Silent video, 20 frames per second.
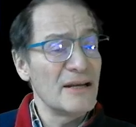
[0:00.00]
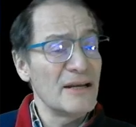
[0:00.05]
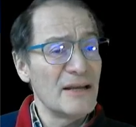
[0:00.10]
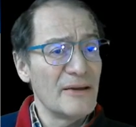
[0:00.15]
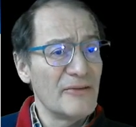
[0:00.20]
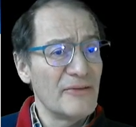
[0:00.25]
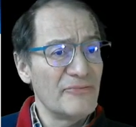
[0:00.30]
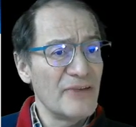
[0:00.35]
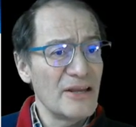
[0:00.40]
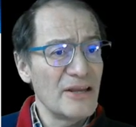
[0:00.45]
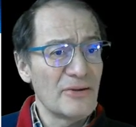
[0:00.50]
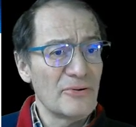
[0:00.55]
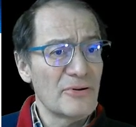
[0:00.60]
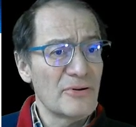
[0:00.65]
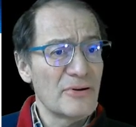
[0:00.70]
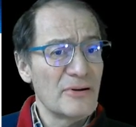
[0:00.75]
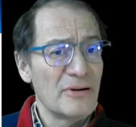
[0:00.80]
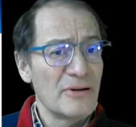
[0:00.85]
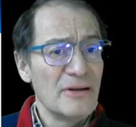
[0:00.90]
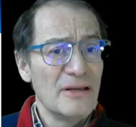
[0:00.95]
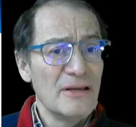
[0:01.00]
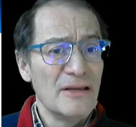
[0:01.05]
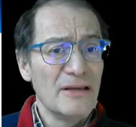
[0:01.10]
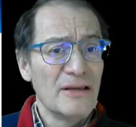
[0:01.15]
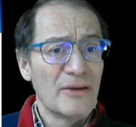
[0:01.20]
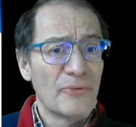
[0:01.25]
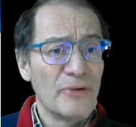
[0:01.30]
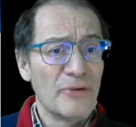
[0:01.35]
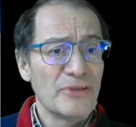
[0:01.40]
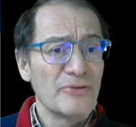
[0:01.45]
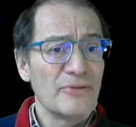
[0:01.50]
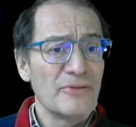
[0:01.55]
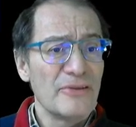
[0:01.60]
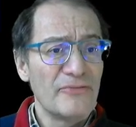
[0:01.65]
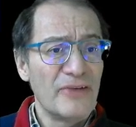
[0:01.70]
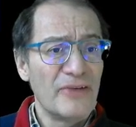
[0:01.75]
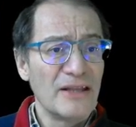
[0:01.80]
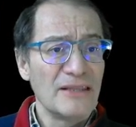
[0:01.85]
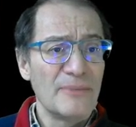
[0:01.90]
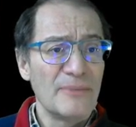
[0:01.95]
failure. When you define
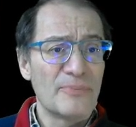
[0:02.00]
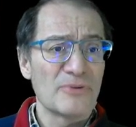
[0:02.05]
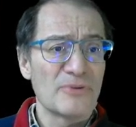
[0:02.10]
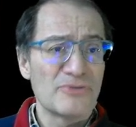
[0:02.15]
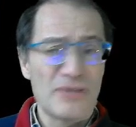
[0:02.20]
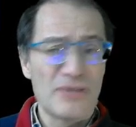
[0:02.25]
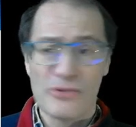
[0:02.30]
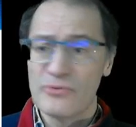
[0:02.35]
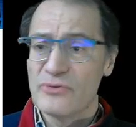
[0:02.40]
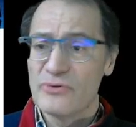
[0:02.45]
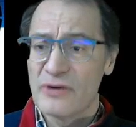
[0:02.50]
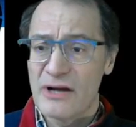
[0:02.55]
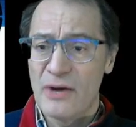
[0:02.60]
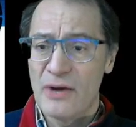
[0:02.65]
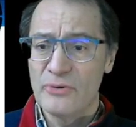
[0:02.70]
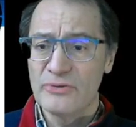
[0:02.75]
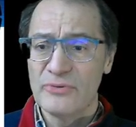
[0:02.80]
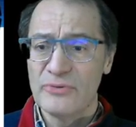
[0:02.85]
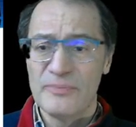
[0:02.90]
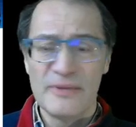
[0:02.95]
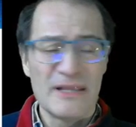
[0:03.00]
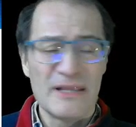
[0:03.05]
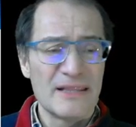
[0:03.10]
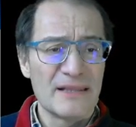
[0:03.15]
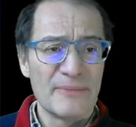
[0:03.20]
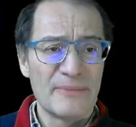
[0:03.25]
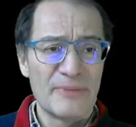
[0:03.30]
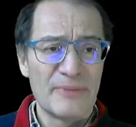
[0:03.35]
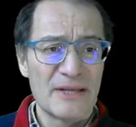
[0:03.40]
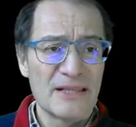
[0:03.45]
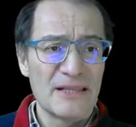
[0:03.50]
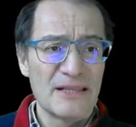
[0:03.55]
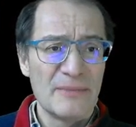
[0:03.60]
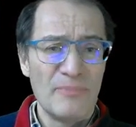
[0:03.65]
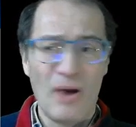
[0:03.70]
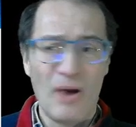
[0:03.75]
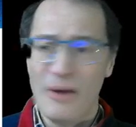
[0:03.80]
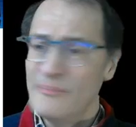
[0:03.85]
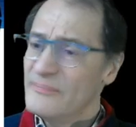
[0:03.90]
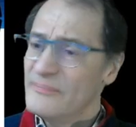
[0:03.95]
the procedure how to bring the bomb,
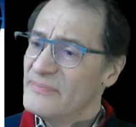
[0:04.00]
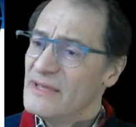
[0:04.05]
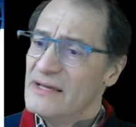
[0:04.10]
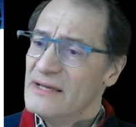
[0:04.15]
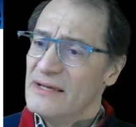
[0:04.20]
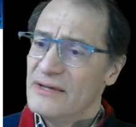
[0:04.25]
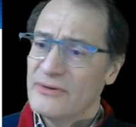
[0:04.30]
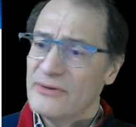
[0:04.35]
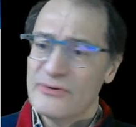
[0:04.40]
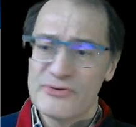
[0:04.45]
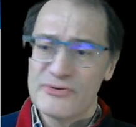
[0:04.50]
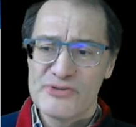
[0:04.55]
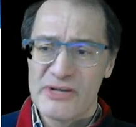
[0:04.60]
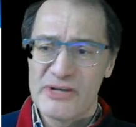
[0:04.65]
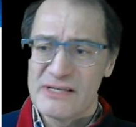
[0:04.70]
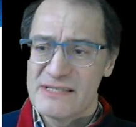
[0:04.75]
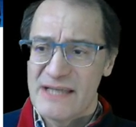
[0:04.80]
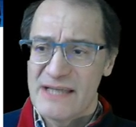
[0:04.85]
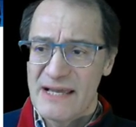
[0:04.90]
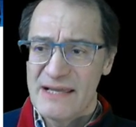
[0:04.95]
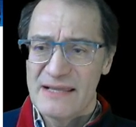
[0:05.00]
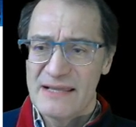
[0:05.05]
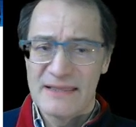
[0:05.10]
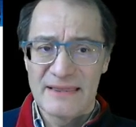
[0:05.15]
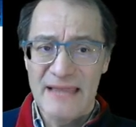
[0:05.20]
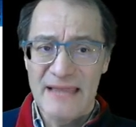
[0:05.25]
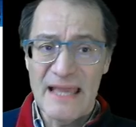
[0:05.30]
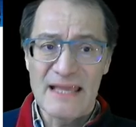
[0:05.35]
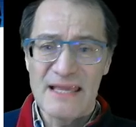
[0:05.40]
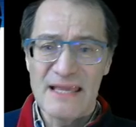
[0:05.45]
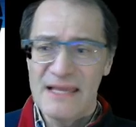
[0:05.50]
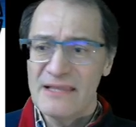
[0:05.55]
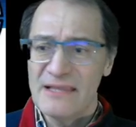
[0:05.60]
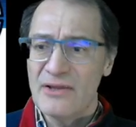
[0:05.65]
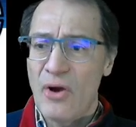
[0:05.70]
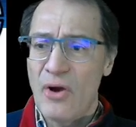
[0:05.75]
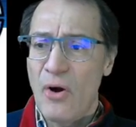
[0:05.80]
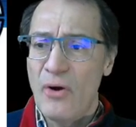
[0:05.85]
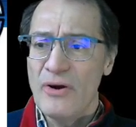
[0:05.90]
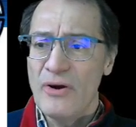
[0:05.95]
you shall say take it
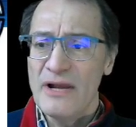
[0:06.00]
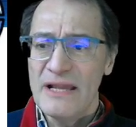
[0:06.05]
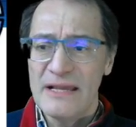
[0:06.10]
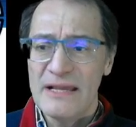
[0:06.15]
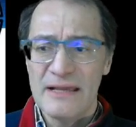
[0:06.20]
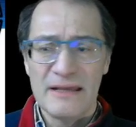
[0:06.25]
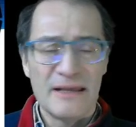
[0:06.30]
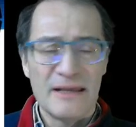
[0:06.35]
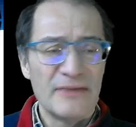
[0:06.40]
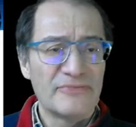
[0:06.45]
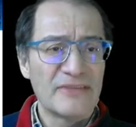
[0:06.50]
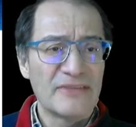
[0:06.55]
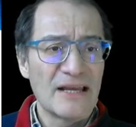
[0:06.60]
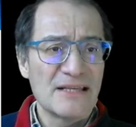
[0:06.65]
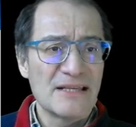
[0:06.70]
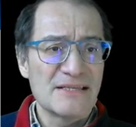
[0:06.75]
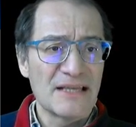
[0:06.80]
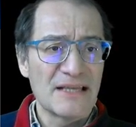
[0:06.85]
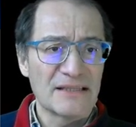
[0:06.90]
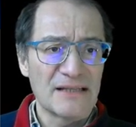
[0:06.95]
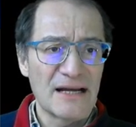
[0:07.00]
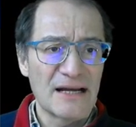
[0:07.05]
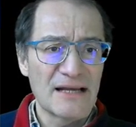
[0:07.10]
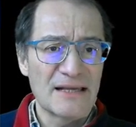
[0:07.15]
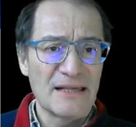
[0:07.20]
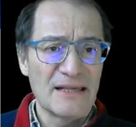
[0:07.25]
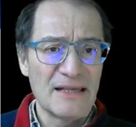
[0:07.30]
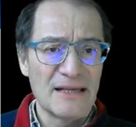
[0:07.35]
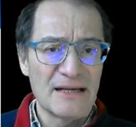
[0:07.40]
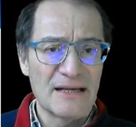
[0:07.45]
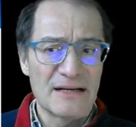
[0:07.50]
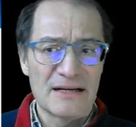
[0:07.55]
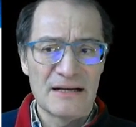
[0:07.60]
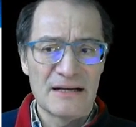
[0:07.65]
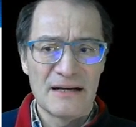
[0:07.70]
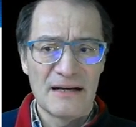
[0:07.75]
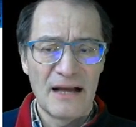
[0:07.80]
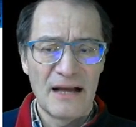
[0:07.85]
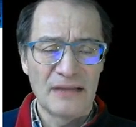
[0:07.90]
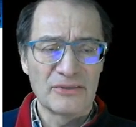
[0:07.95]
only if there is a truck here,
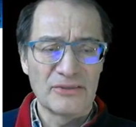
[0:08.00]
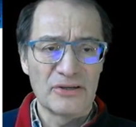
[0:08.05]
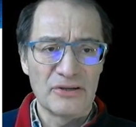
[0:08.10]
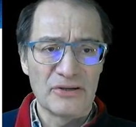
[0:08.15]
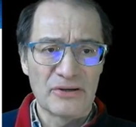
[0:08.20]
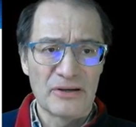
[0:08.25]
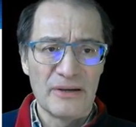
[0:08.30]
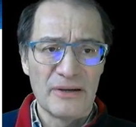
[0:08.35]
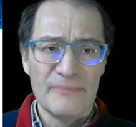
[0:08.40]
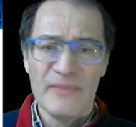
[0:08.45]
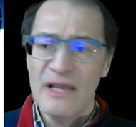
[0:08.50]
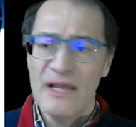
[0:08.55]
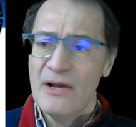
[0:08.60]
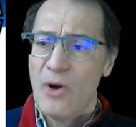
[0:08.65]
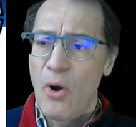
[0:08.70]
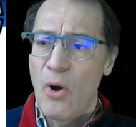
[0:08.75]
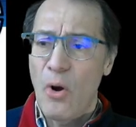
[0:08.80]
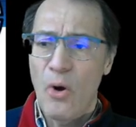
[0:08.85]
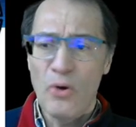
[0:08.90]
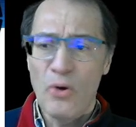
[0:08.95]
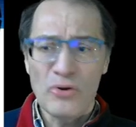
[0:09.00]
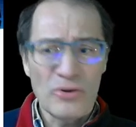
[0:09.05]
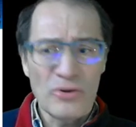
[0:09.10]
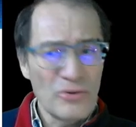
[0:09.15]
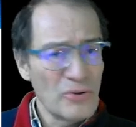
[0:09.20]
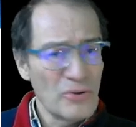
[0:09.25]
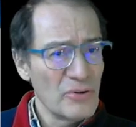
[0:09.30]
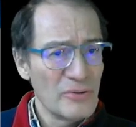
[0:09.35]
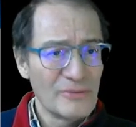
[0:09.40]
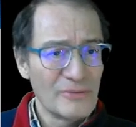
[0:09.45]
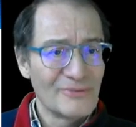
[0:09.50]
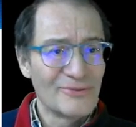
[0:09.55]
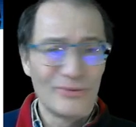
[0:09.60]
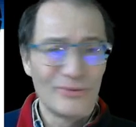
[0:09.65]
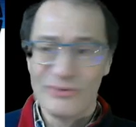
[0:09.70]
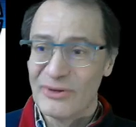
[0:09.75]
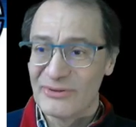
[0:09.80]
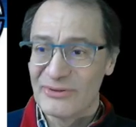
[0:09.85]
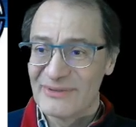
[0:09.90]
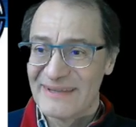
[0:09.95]
a truck. Or do
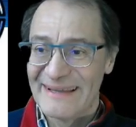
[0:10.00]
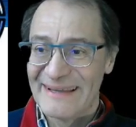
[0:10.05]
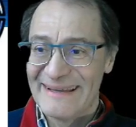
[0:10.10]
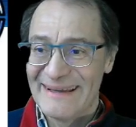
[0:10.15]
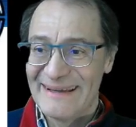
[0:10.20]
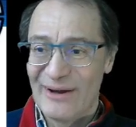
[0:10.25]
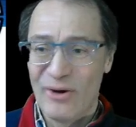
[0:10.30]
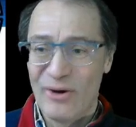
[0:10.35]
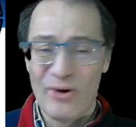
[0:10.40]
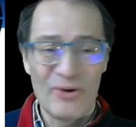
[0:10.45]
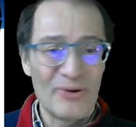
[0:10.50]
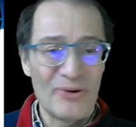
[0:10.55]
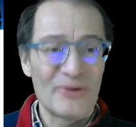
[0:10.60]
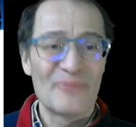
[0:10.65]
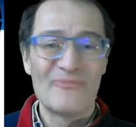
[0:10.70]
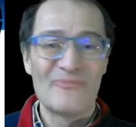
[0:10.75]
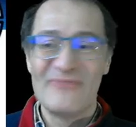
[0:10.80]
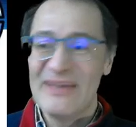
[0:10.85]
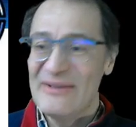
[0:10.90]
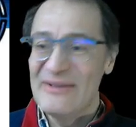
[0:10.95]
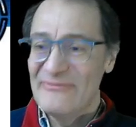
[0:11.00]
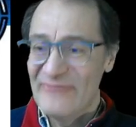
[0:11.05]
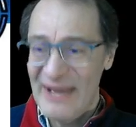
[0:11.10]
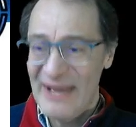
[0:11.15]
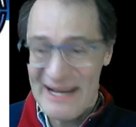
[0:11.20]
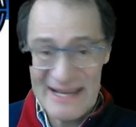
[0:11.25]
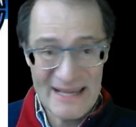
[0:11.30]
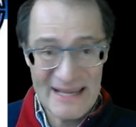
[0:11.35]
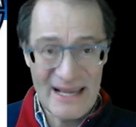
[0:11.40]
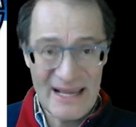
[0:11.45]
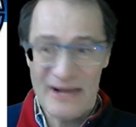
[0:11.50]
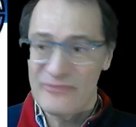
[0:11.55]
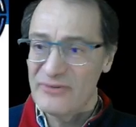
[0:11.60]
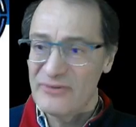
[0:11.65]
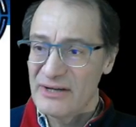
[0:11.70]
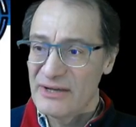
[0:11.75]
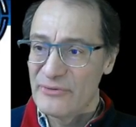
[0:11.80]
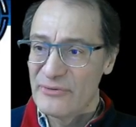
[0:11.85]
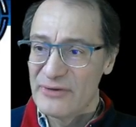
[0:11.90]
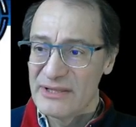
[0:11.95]
not, or be very carefully
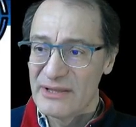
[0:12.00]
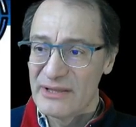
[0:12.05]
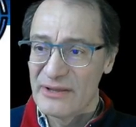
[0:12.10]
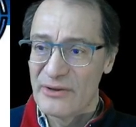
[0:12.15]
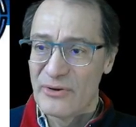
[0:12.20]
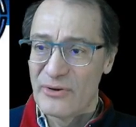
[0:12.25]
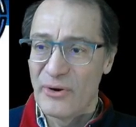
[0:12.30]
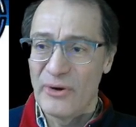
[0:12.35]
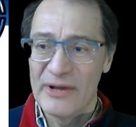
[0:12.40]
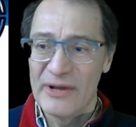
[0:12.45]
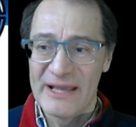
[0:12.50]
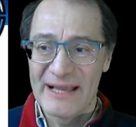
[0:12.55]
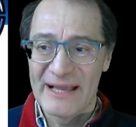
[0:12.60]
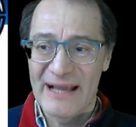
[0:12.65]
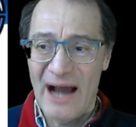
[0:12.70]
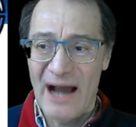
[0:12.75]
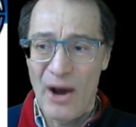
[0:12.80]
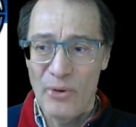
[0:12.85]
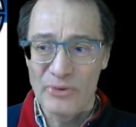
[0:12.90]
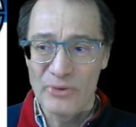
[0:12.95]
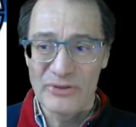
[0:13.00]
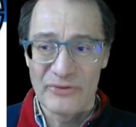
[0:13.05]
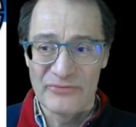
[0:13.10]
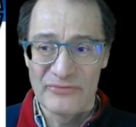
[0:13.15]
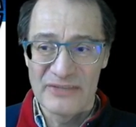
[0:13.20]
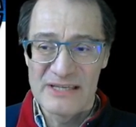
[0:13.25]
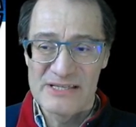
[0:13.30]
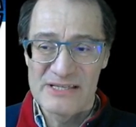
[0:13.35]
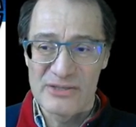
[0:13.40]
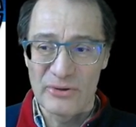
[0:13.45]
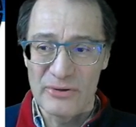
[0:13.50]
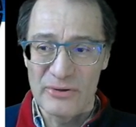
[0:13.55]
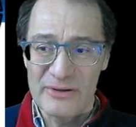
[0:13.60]
when going out of this door,